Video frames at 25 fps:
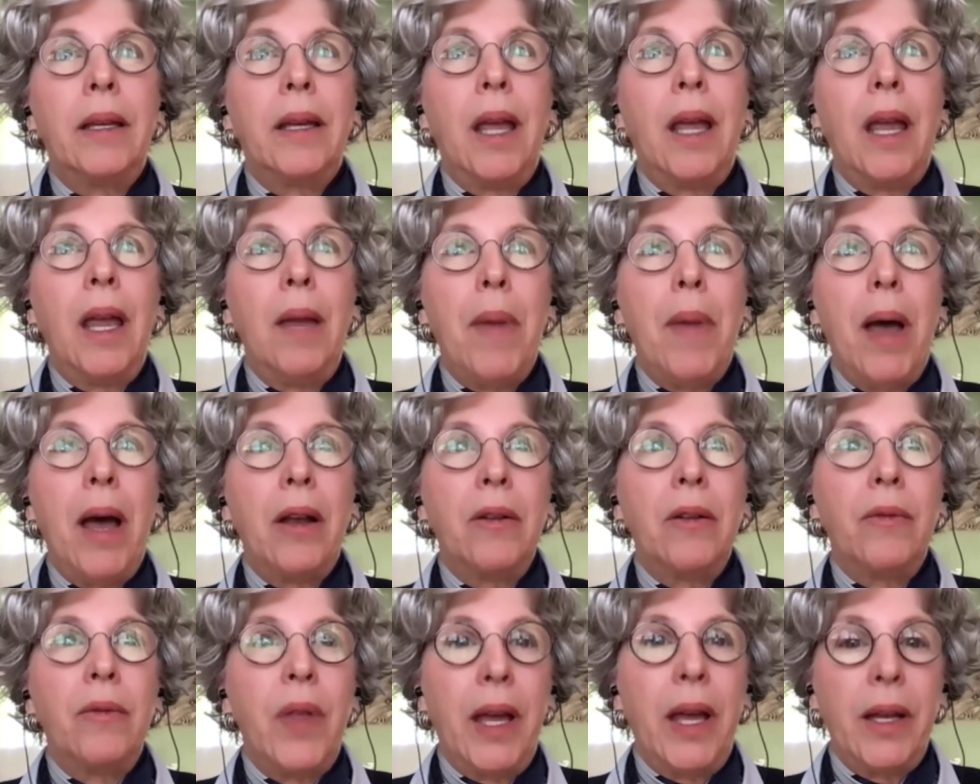came
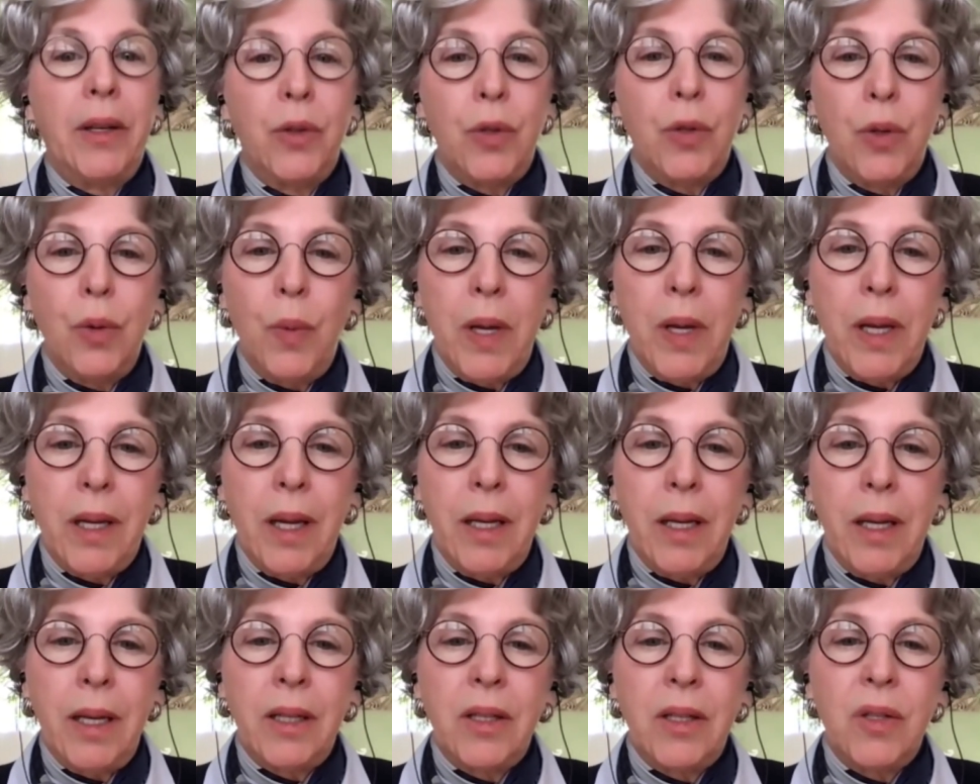out of that 2
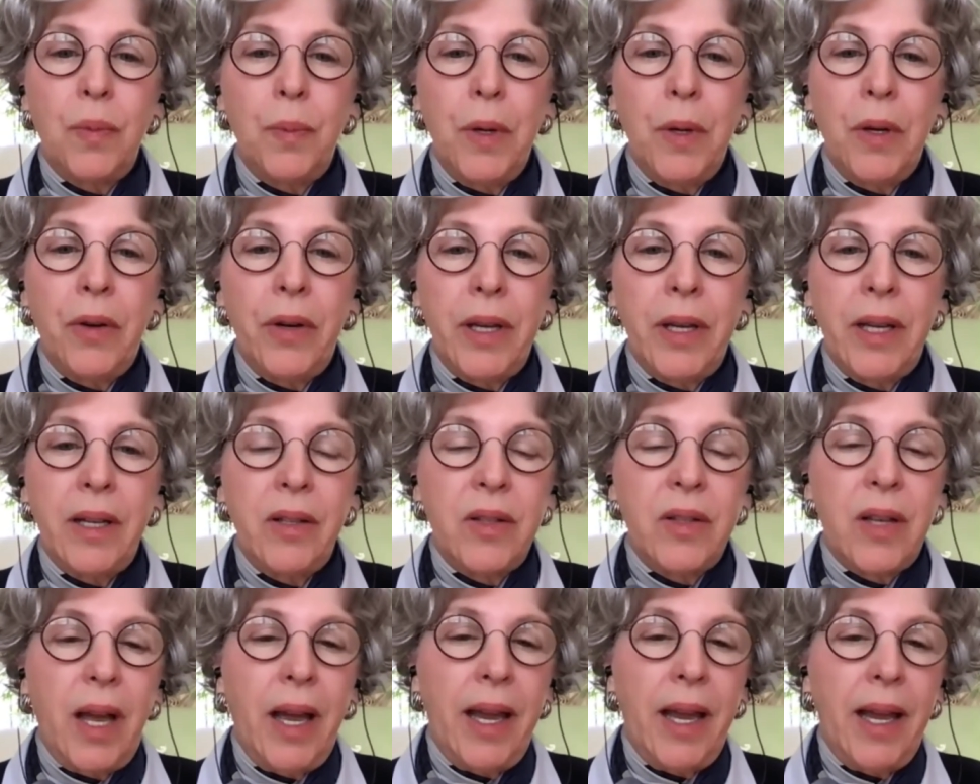weekend
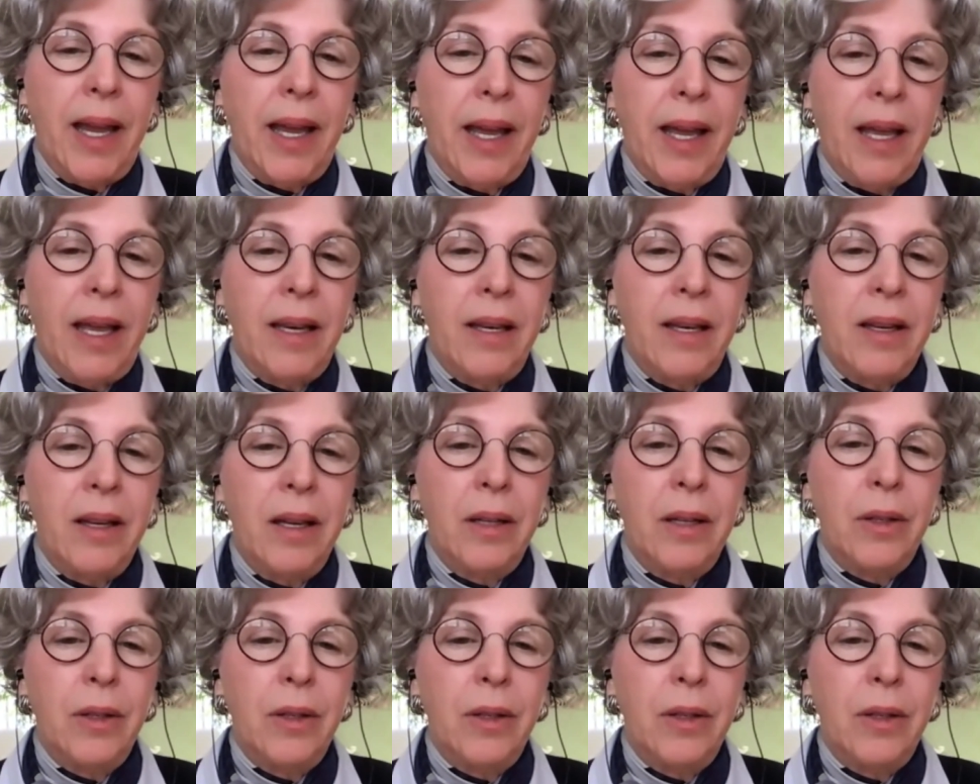experience, I had